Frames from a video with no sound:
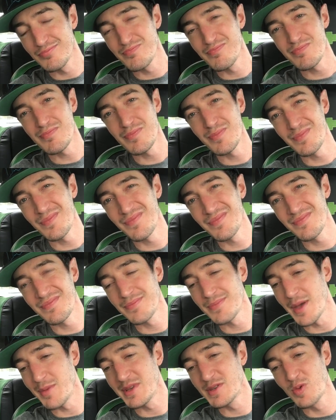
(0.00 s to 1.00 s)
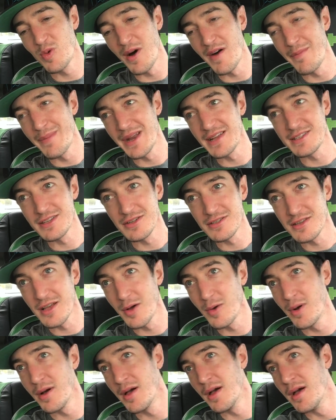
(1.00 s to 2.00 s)
Mm, maybe 12 minutes or
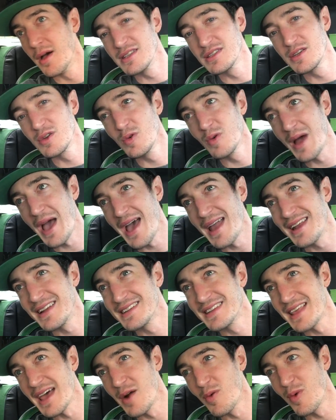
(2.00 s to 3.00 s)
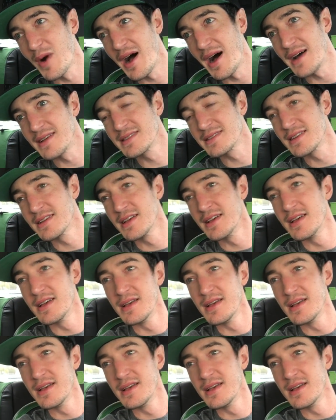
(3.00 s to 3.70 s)
so to head into that Ross,